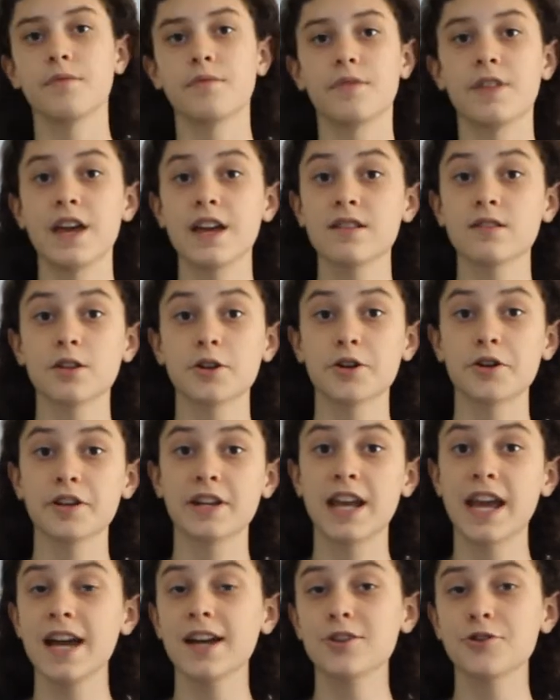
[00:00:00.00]
They learn
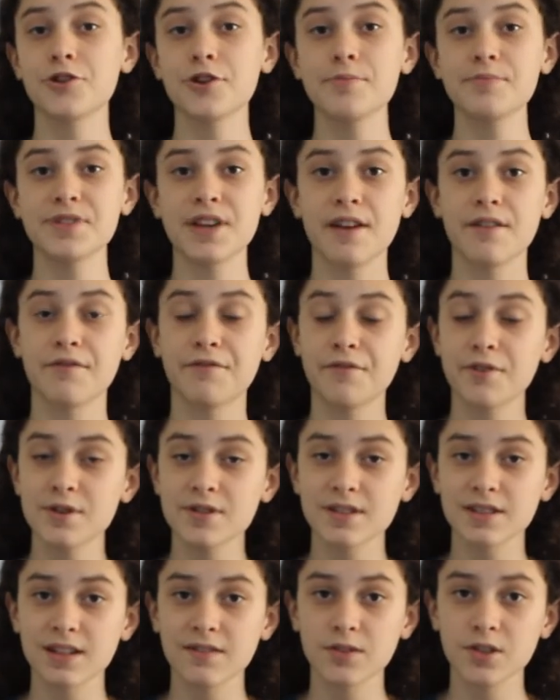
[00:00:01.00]
cantrips and
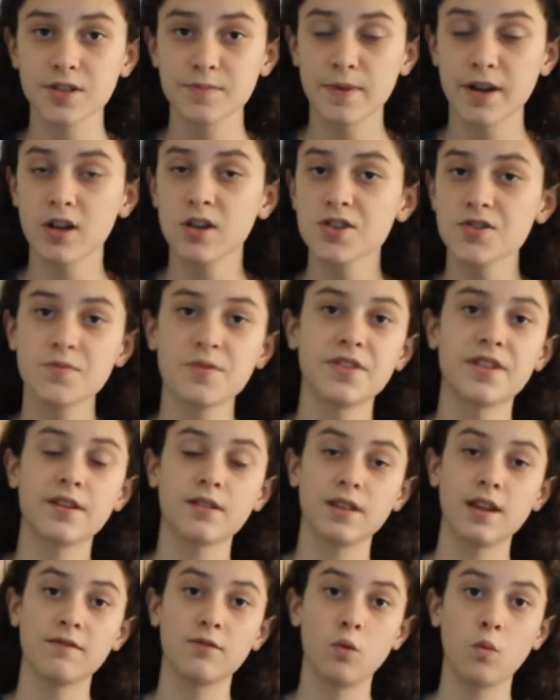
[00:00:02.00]
first level spells when
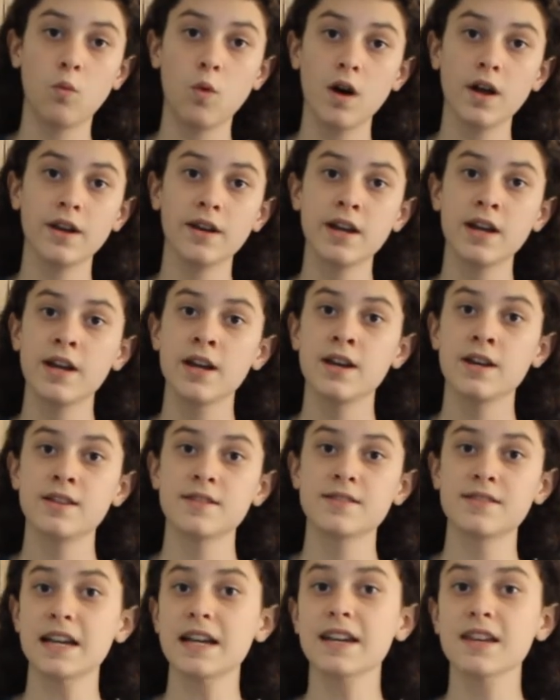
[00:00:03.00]
they're level 1,
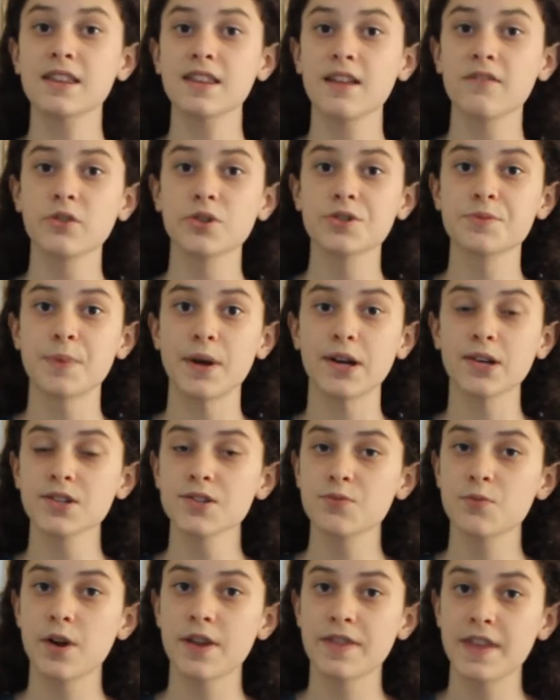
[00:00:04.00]
second level
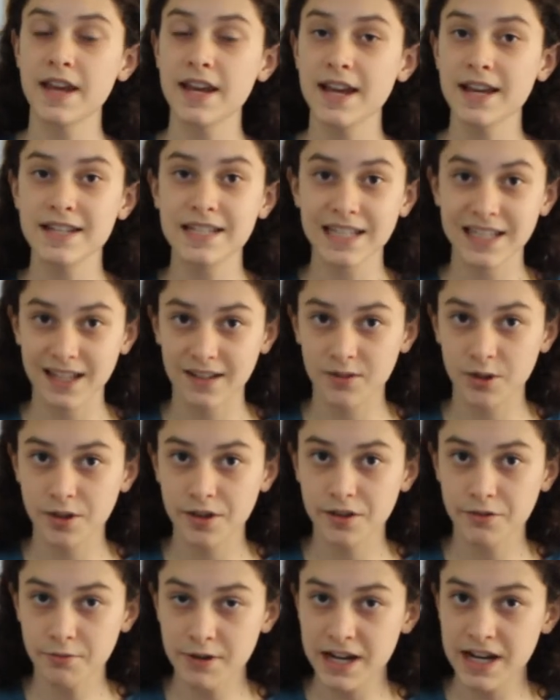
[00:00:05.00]
spells when they get to level
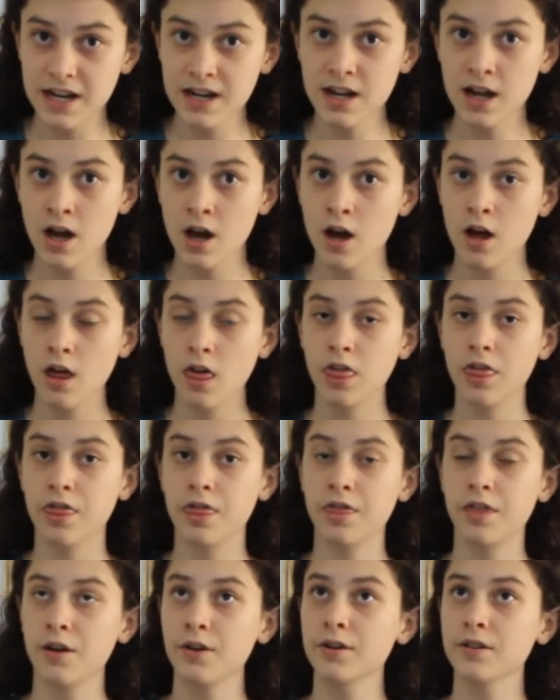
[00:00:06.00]
3,
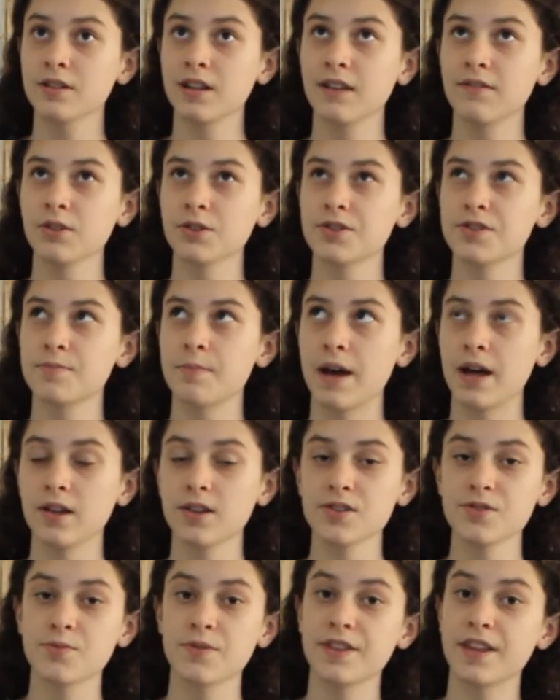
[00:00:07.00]
third level
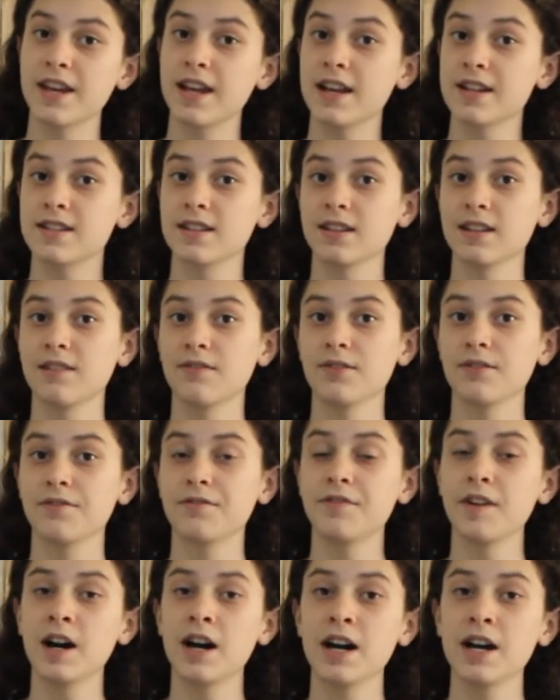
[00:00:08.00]
spells when they get to level
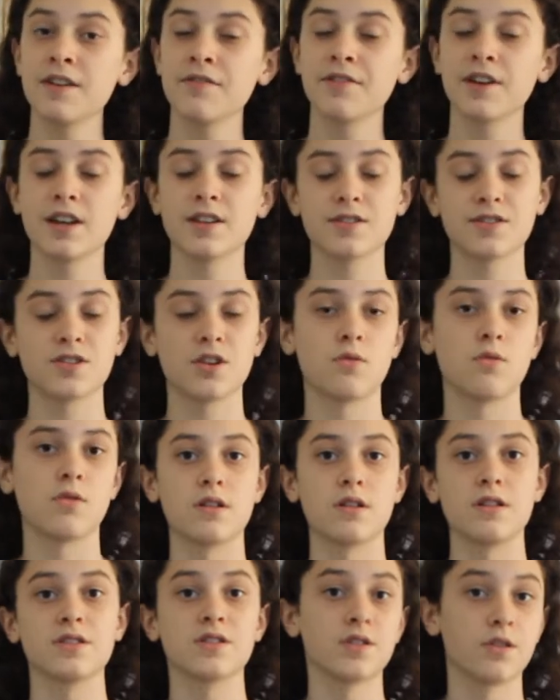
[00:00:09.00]
5, and so
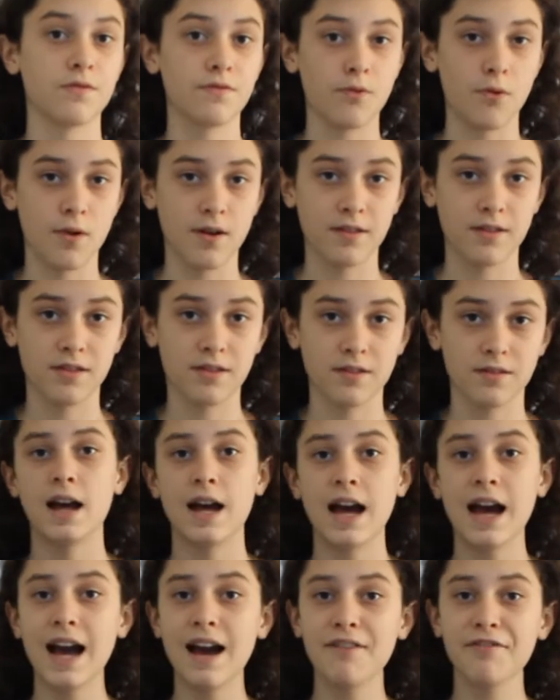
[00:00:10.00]
and so forth.
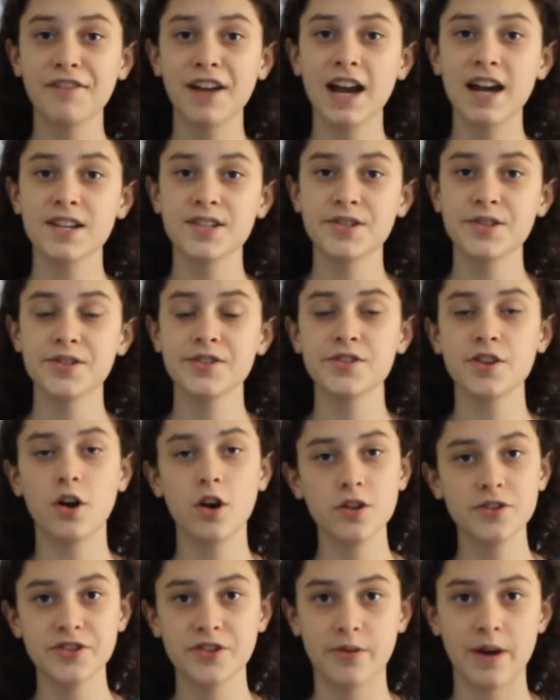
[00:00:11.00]
Half-casters
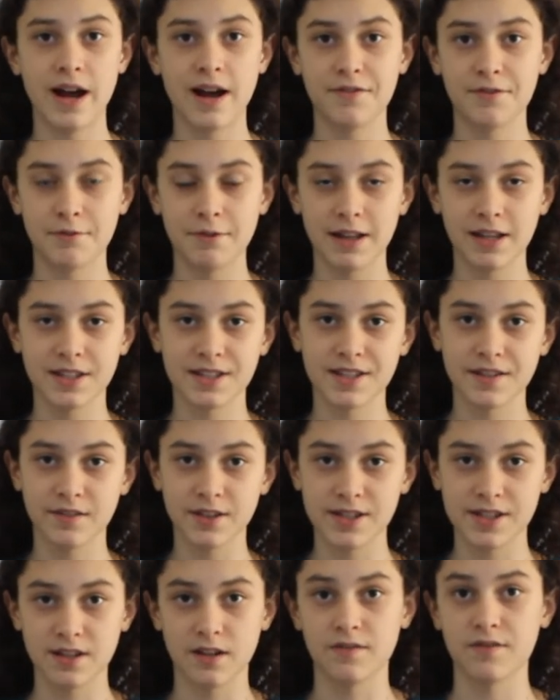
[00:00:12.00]
also have a
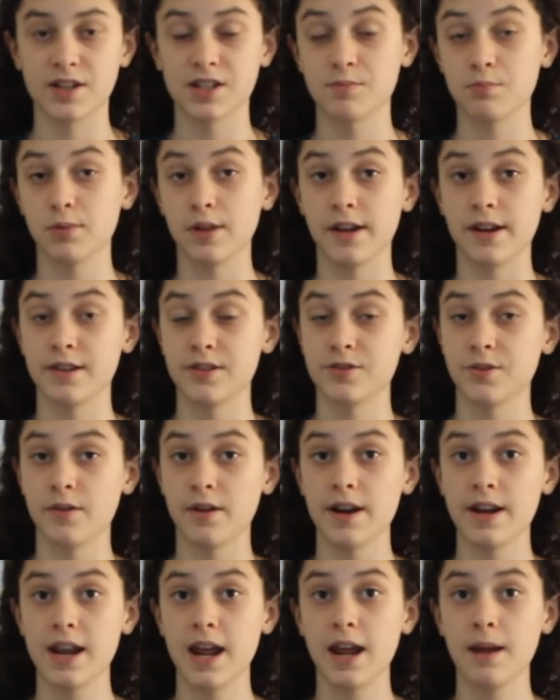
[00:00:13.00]
relatively
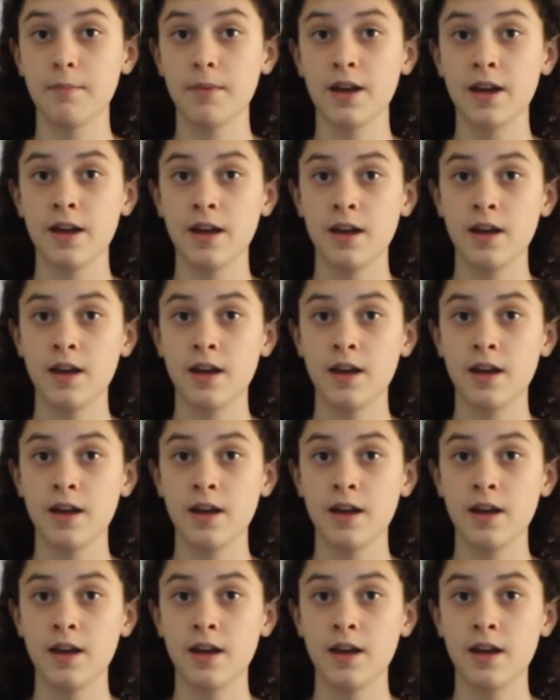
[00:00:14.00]
self-explanatory name.